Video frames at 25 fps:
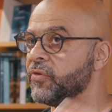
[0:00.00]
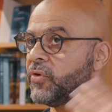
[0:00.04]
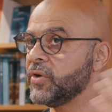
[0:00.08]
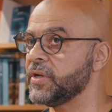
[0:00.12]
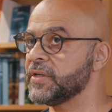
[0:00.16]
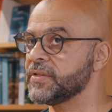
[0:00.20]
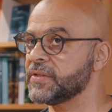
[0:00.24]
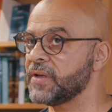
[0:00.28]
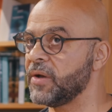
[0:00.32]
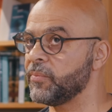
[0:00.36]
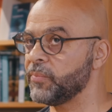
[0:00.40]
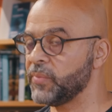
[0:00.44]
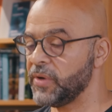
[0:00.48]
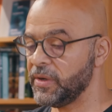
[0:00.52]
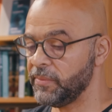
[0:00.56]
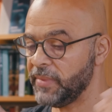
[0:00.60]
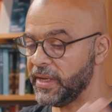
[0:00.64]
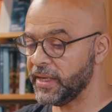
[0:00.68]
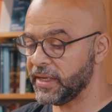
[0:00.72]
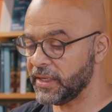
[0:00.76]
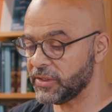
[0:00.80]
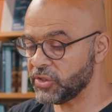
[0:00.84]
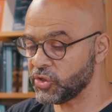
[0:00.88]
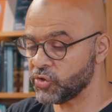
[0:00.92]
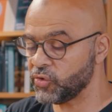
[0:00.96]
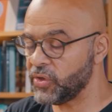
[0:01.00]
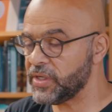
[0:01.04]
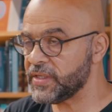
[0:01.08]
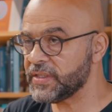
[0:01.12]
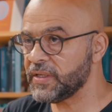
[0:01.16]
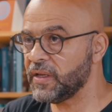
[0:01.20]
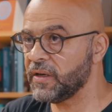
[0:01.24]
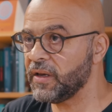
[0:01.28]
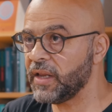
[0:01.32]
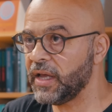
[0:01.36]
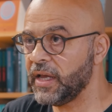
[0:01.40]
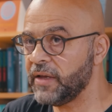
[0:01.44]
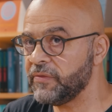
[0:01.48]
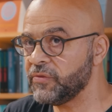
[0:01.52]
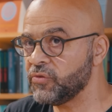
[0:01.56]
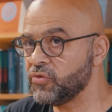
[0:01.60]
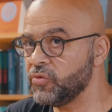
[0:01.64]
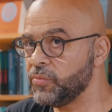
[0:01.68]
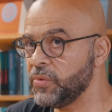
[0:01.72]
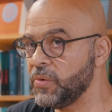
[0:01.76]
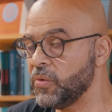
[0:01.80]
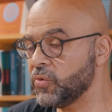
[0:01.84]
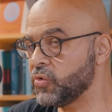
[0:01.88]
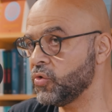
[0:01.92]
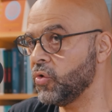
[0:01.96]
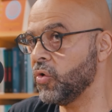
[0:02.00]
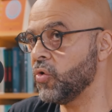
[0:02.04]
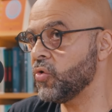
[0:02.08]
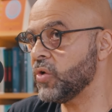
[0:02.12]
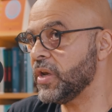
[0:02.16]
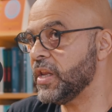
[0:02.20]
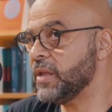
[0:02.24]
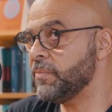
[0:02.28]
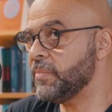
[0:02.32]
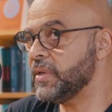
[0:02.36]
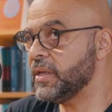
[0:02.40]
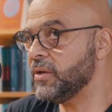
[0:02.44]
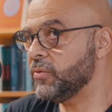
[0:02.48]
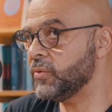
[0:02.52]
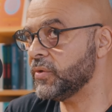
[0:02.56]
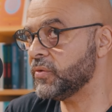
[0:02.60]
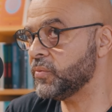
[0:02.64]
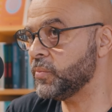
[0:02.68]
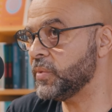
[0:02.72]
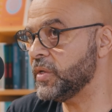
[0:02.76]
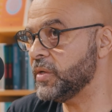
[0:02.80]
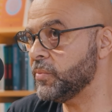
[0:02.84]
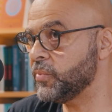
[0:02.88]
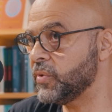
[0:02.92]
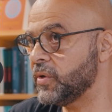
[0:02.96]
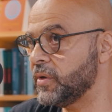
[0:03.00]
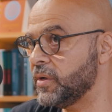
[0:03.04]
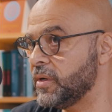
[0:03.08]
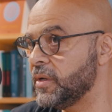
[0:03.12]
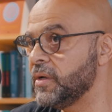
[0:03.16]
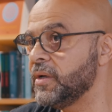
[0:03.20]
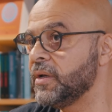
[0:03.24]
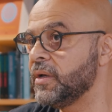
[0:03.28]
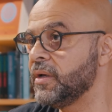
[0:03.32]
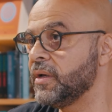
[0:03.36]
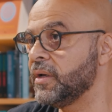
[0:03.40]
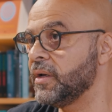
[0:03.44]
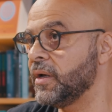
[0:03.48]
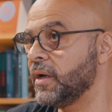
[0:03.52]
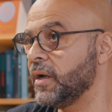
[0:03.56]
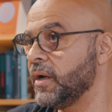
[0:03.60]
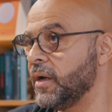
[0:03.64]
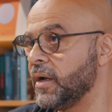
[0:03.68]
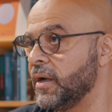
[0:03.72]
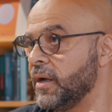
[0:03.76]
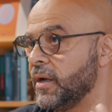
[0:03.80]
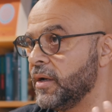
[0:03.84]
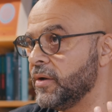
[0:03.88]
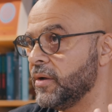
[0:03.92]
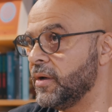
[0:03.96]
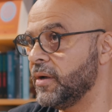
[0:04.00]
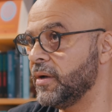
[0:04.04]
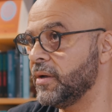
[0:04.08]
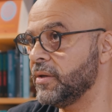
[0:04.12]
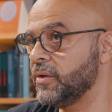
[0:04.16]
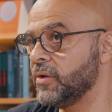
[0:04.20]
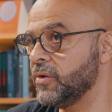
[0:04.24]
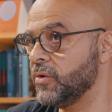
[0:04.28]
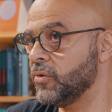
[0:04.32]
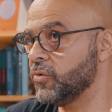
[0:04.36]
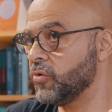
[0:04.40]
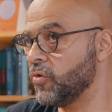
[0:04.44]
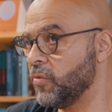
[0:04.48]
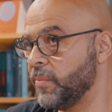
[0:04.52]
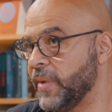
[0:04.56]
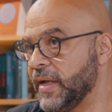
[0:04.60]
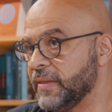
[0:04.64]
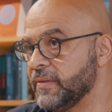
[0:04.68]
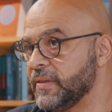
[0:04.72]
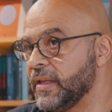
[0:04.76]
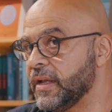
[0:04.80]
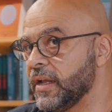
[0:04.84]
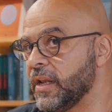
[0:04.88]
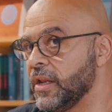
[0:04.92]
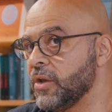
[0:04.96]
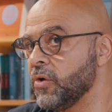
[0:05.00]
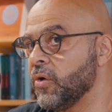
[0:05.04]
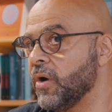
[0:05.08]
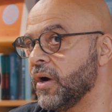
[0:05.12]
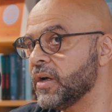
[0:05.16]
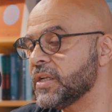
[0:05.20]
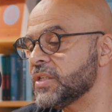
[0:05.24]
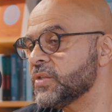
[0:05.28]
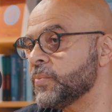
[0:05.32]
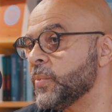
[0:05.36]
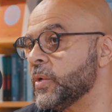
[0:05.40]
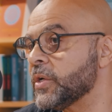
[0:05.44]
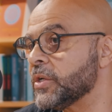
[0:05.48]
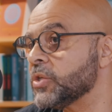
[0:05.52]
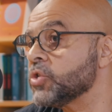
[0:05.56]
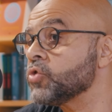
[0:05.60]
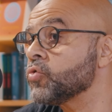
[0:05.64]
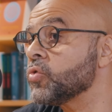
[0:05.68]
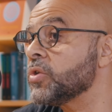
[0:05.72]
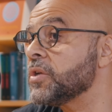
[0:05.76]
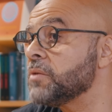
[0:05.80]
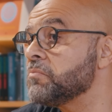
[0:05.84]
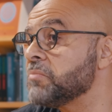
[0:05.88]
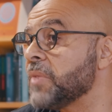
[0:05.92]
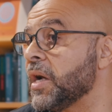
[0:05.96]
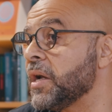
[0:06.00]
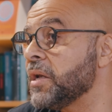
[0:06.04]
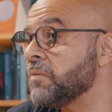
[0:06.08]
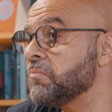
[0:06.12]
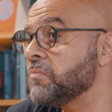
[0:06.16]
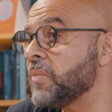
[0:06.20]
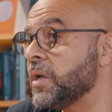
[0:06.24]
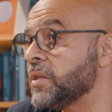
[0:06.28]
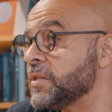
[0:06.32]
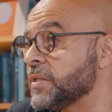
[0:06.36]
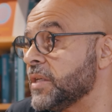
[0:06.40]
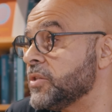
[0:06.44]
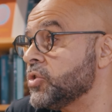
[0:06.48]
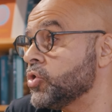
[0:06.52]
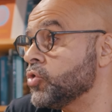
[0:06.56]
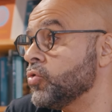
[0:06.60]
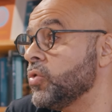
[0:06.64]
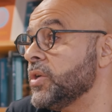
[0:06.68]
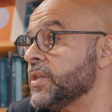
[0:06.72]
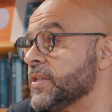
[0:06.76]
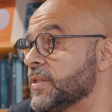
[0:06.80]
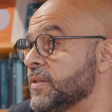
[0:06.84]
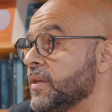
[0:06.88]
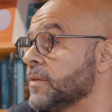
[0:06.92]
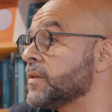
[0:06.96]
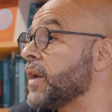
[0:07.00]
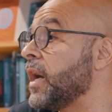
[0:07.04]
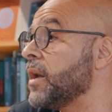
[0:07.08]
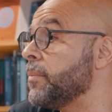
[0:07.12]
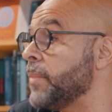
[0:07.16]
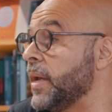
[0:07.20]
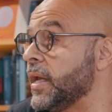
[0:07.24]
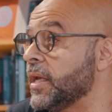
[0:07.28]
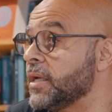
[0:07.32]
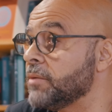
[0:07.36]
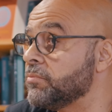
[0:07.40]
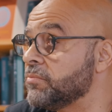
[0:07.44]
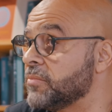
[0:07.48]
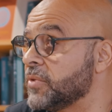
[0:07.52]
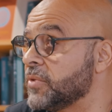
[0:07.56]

for example, make a choice in life to only be with people, romantically who are spiritual. It's a choice that I make,